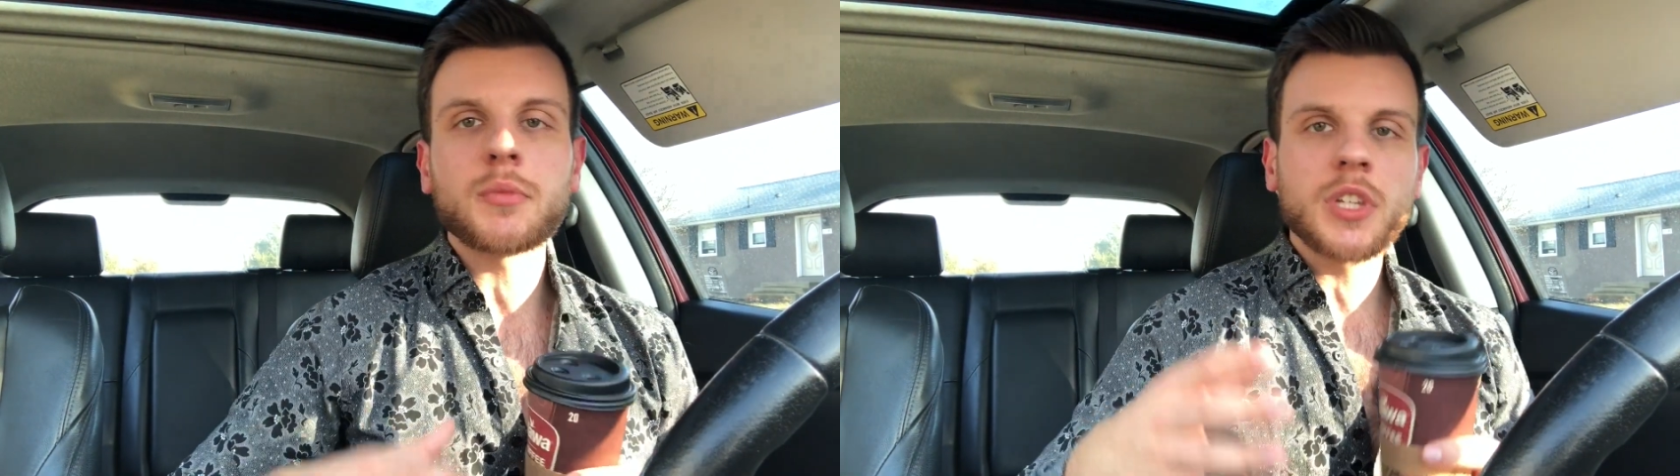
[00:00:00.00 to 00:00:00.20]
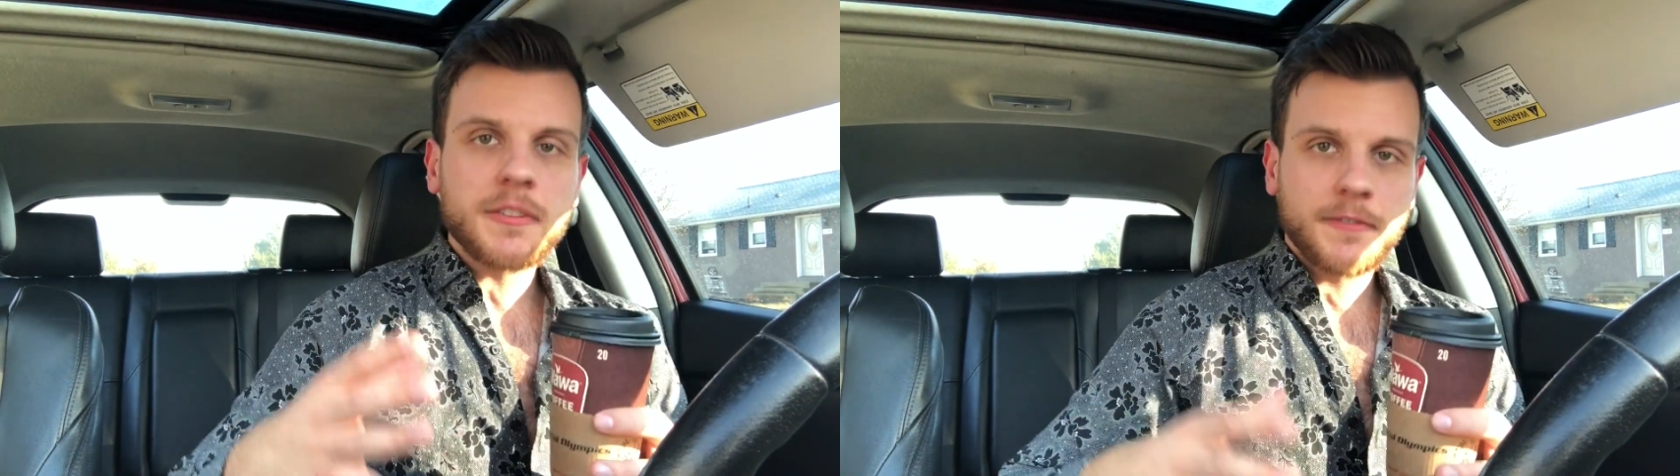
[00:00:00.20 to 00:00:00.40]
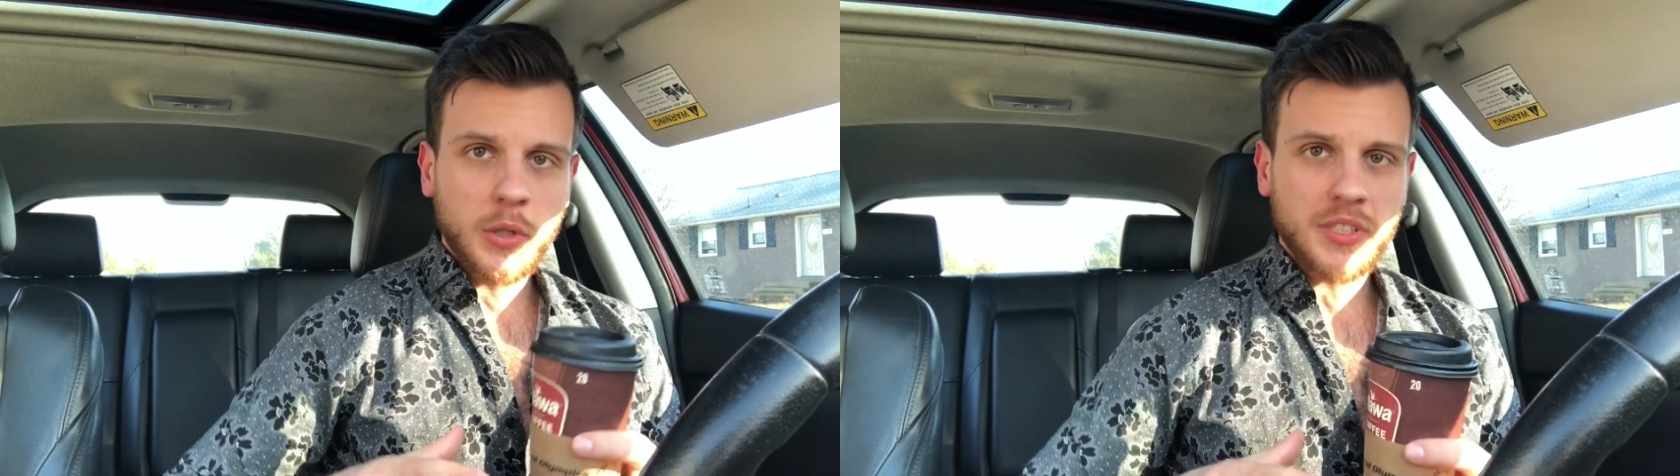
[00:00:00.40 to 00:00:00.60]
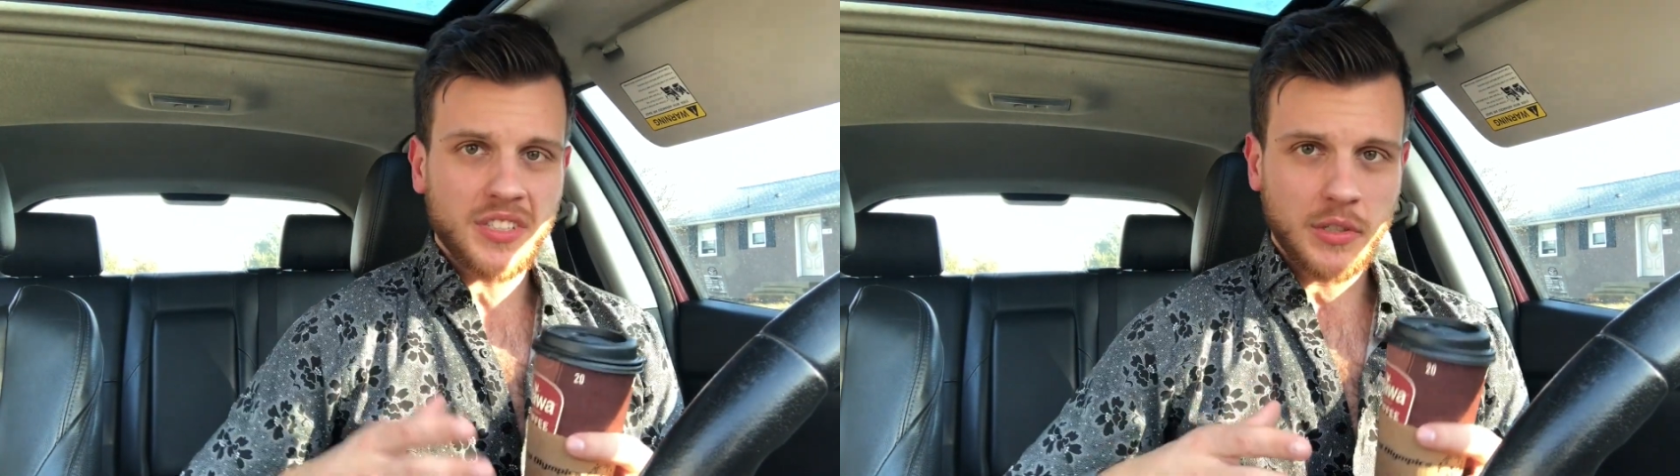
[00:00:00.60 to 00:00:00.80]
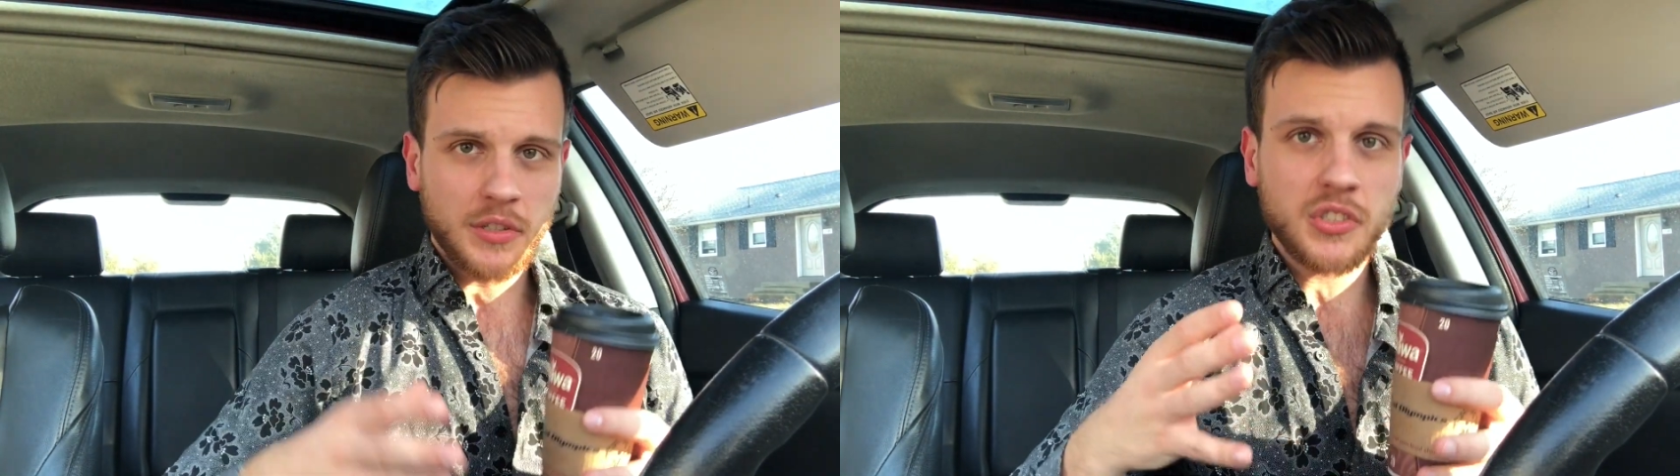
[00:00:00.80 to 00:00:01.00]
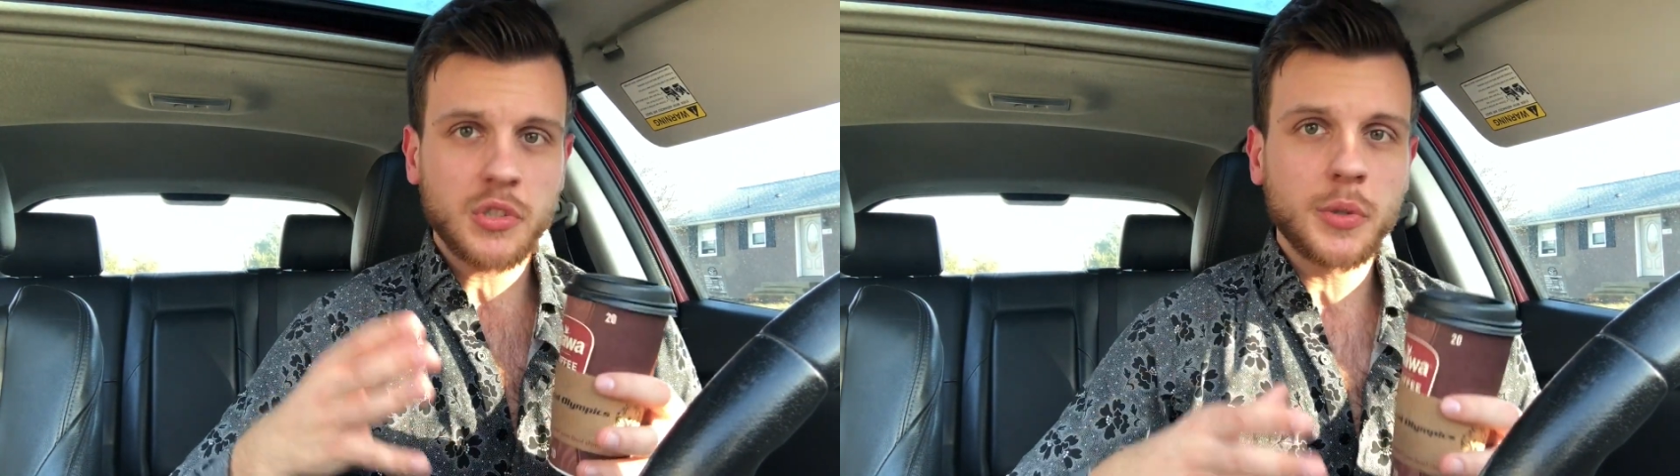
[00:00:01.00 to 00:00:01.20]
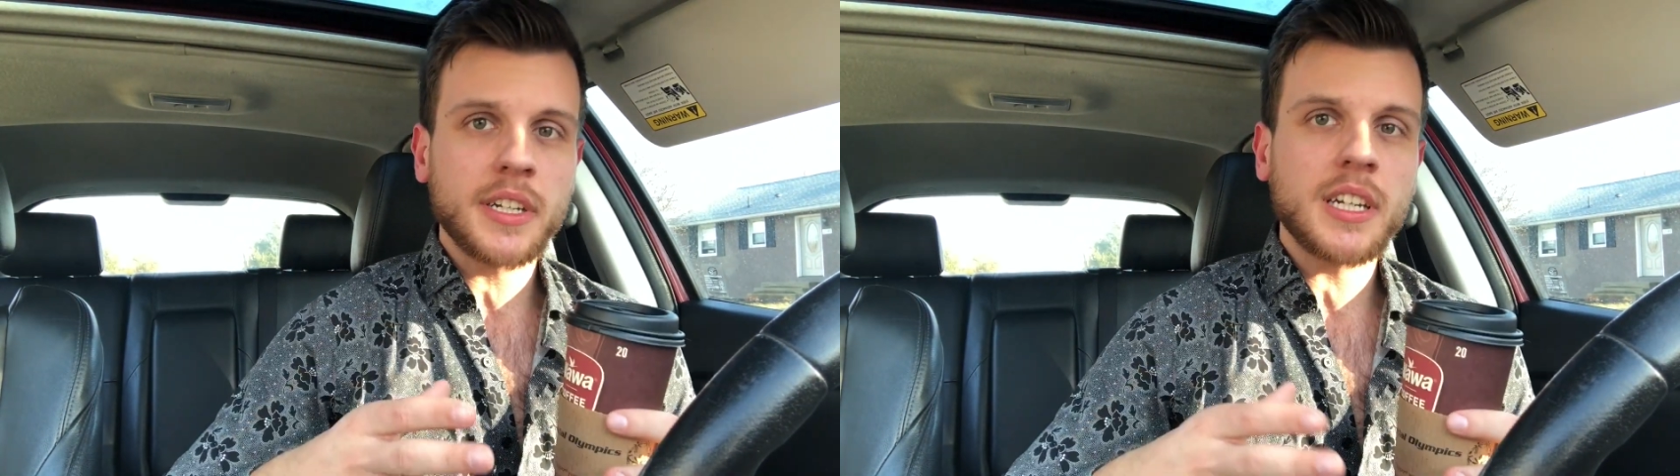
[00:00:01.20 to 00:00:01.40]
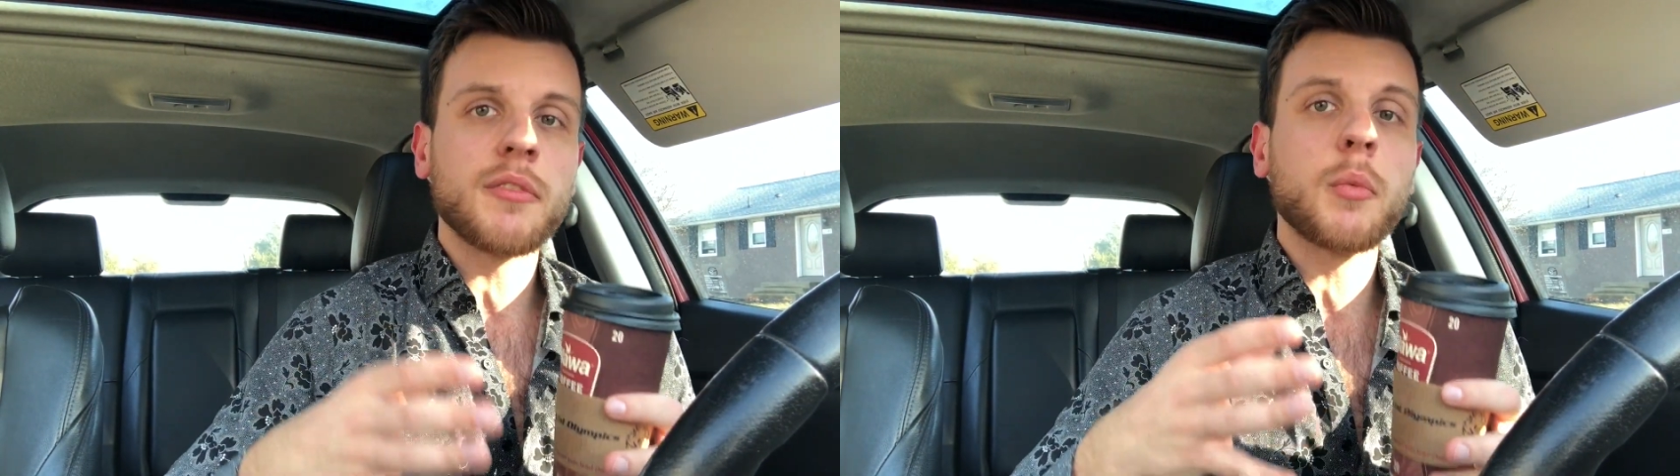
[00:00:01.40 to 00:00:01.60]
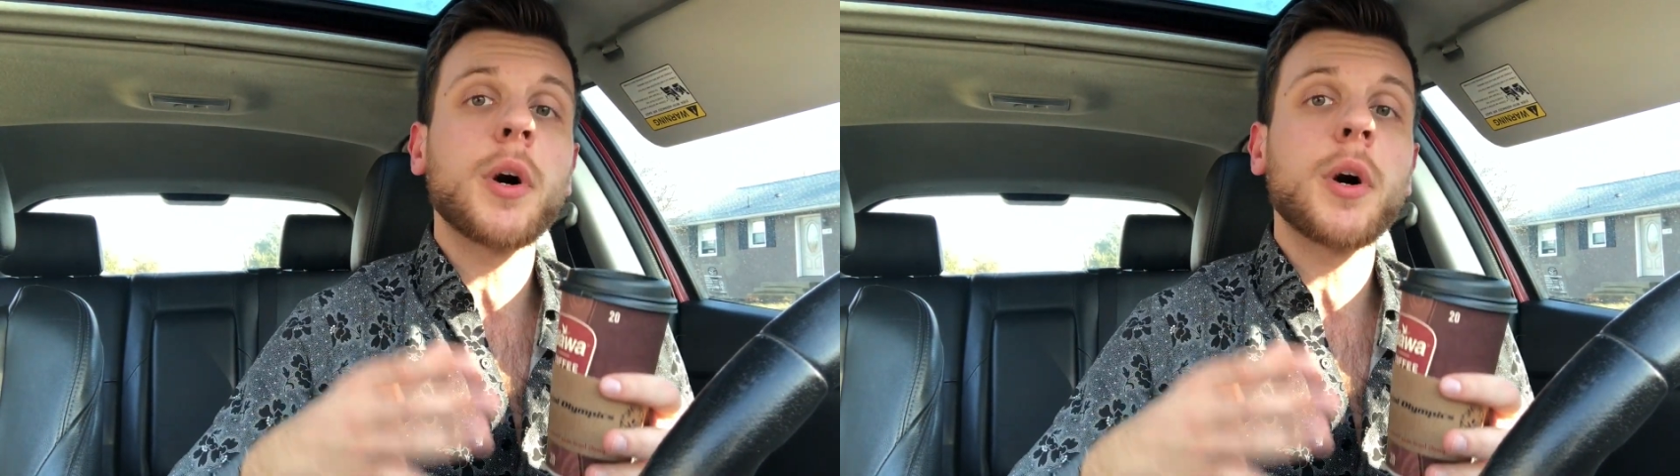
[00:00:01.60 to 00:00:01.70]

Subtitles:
it really focuses on the story of